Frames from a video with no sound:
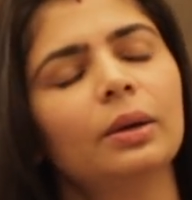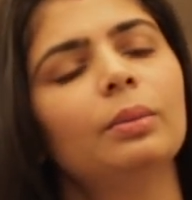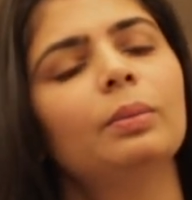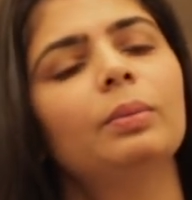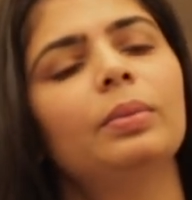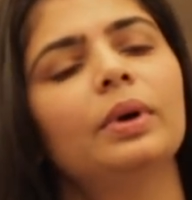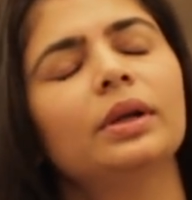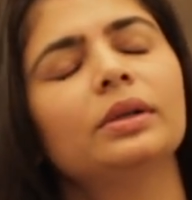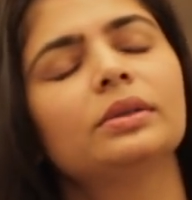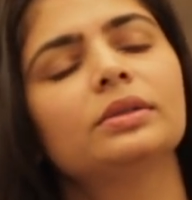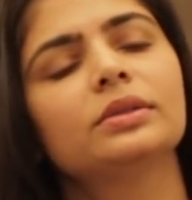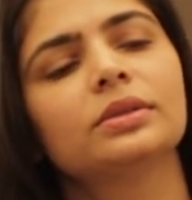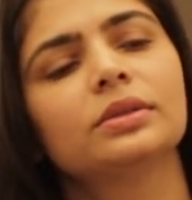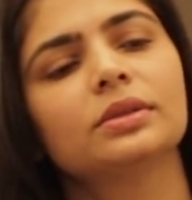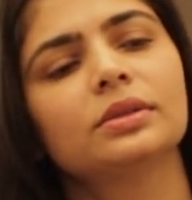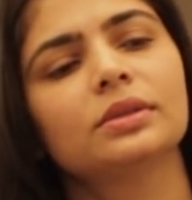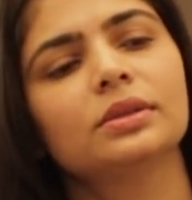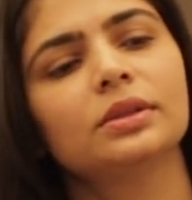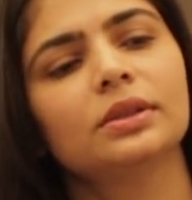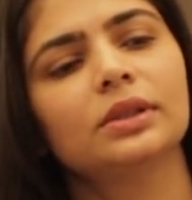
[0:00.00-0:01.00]
but
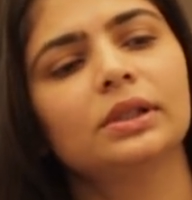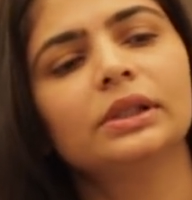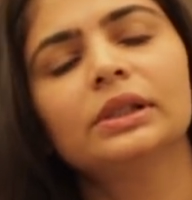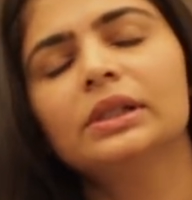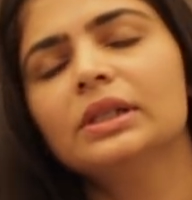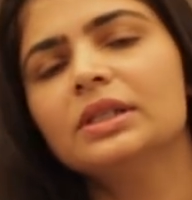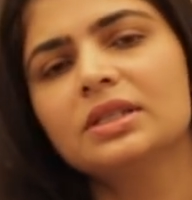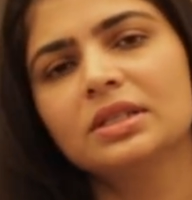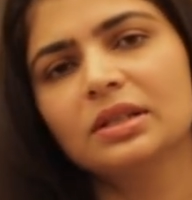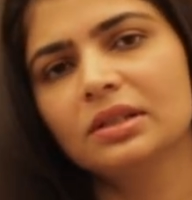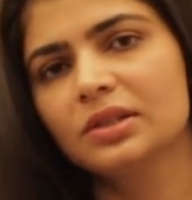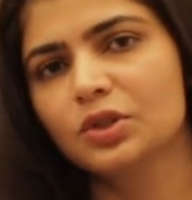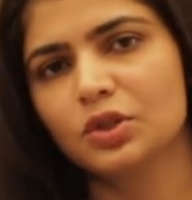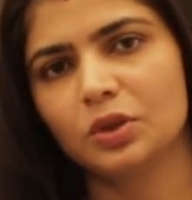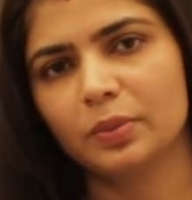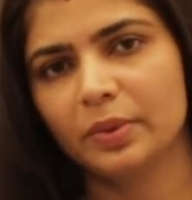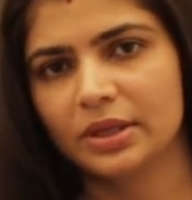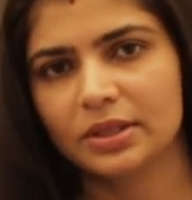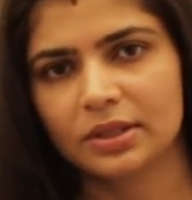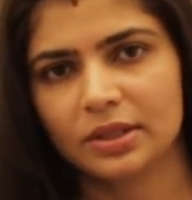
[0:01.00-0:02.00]
it did zilch
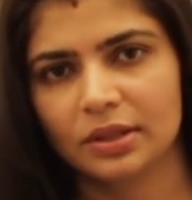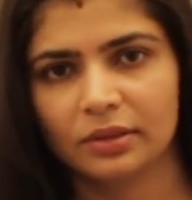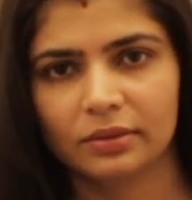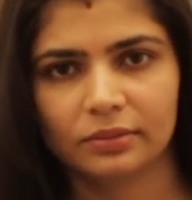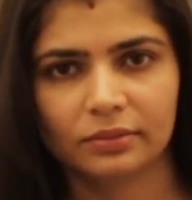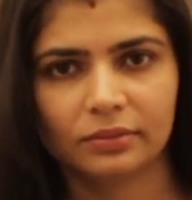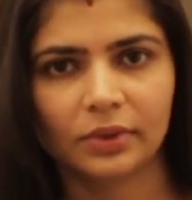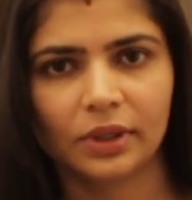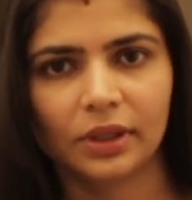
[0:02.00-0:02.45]
to my skin.